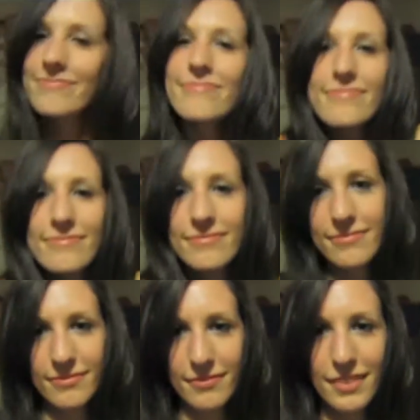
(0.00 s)
Looking forward to
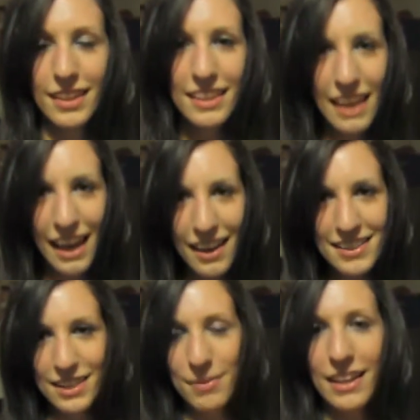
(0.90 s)
tonight? Yeah,
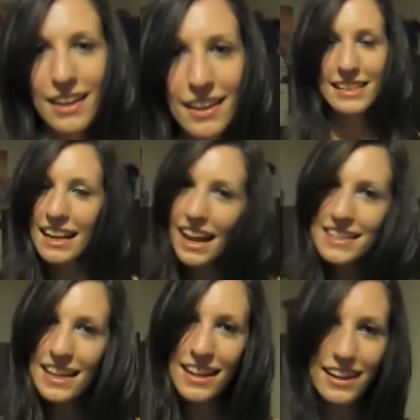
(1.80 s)
it's going to be good. See
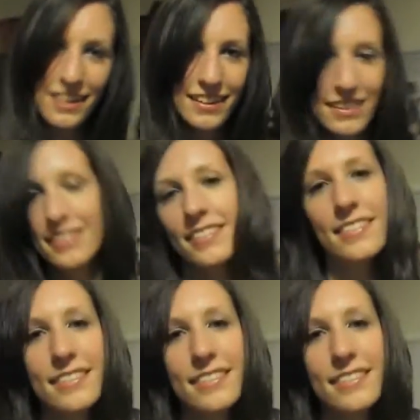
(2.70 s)
you later. Bye.